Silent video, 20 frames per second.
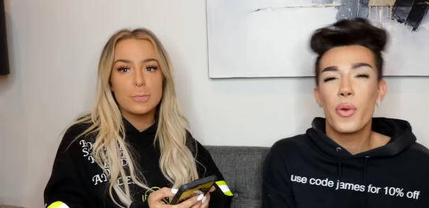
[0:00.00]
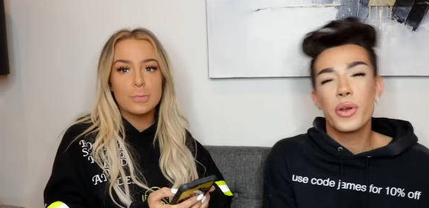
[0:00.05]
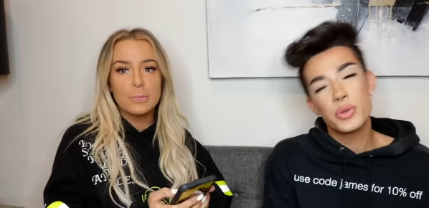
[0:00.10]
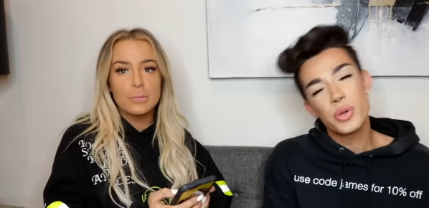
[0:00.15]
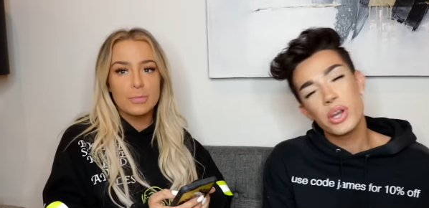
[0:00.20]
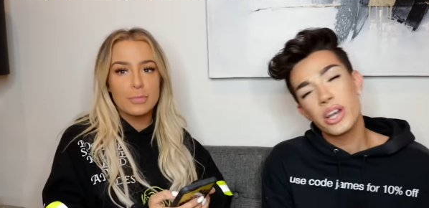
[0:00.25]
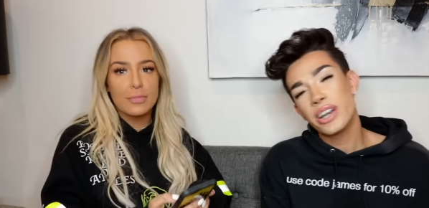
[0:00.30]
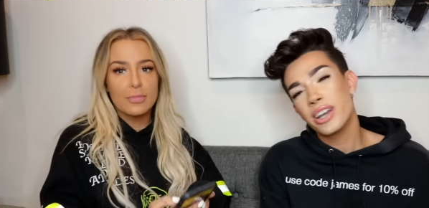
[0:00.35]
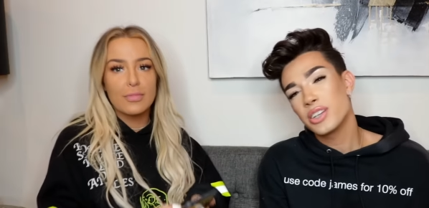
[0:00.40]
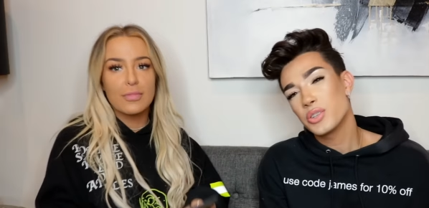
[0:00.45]

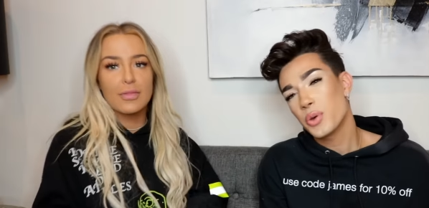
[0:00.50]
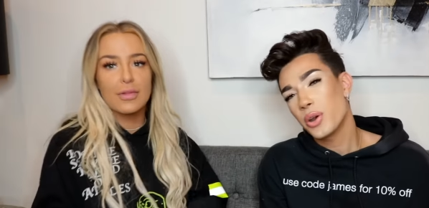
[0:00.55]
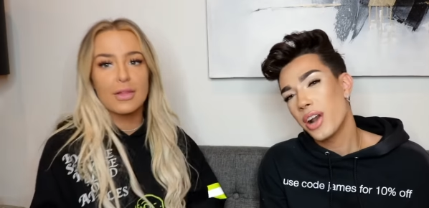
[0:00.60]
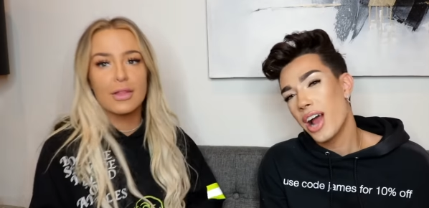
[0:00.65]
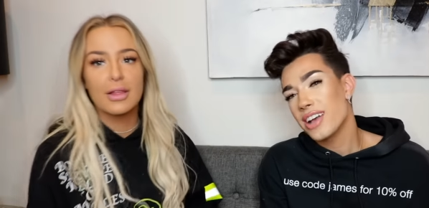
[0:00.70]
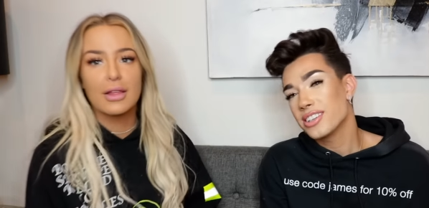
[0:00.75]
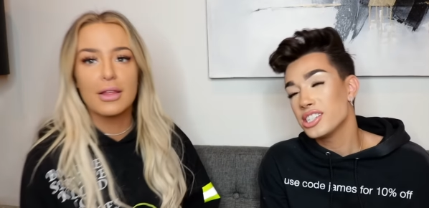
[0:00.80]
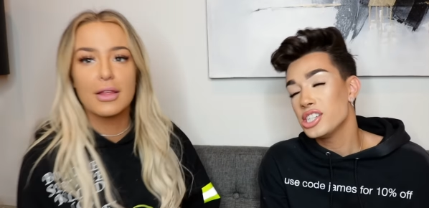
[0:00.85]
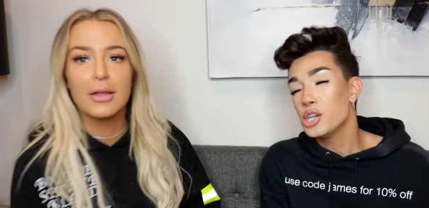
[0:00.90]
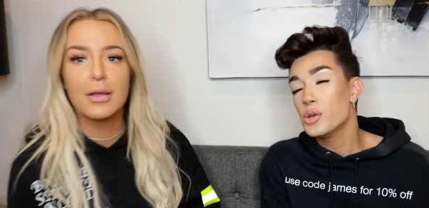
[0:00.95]
Speaker 1: we cheated on
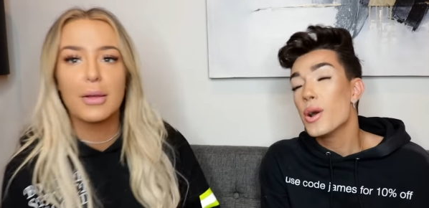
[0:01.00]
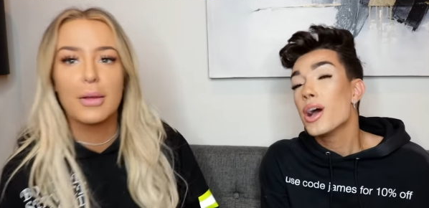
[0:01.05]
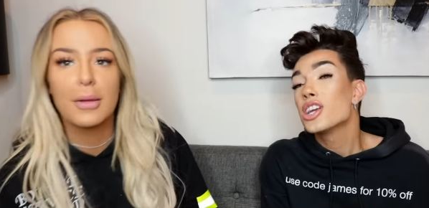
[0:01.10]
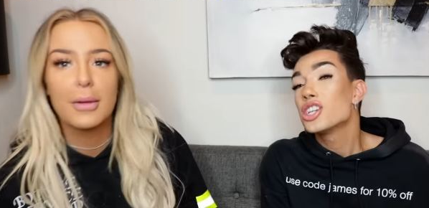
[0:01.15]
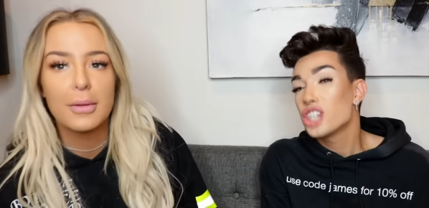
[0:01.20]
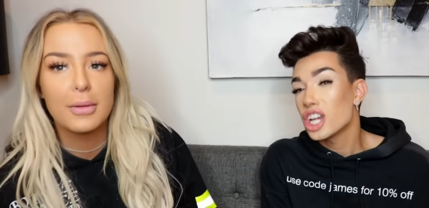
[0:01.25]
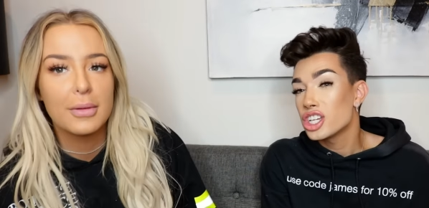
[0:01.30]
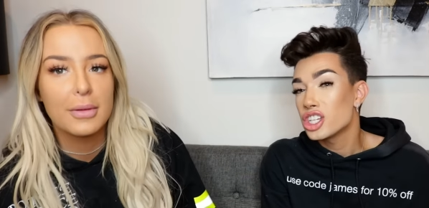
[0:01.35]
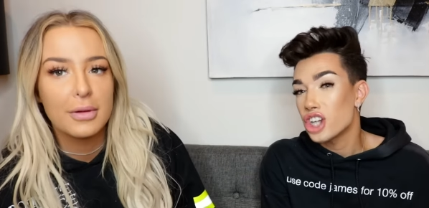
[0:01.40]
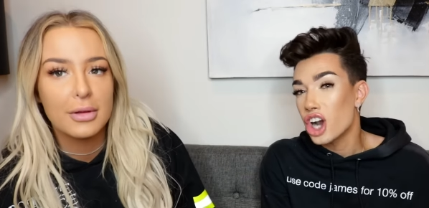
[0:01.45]
Twitter asking
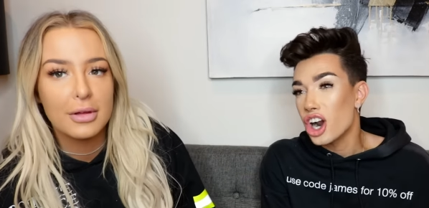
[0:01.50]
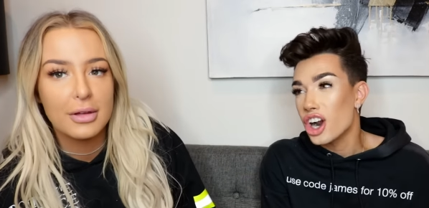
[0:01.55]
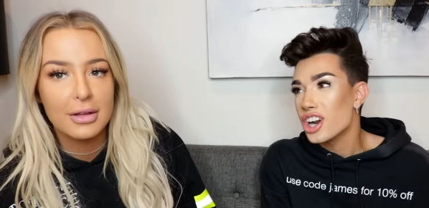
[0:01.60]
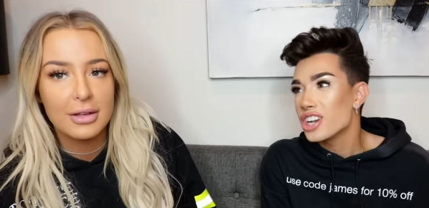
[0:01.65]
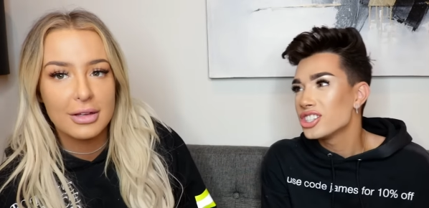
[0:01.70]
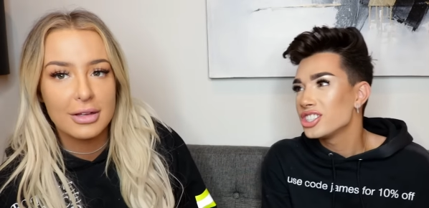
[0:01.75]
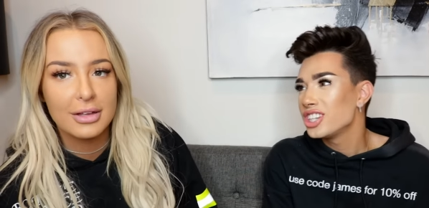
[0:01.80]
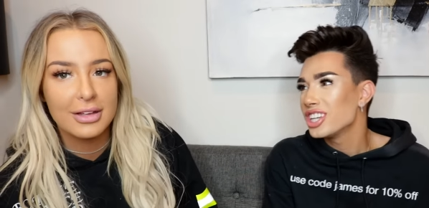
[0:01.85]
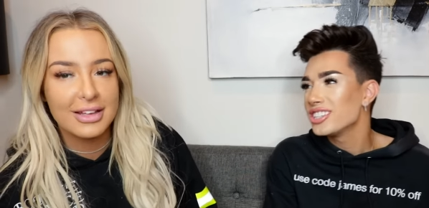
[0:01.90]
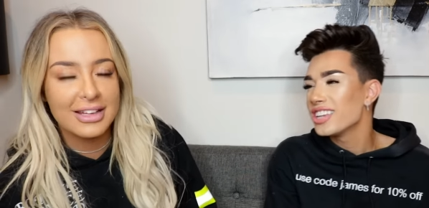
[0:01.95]
you
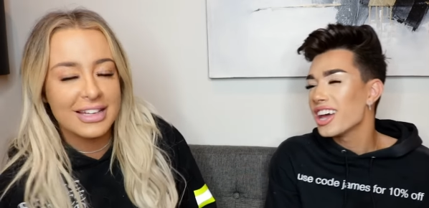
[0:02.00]
sisters to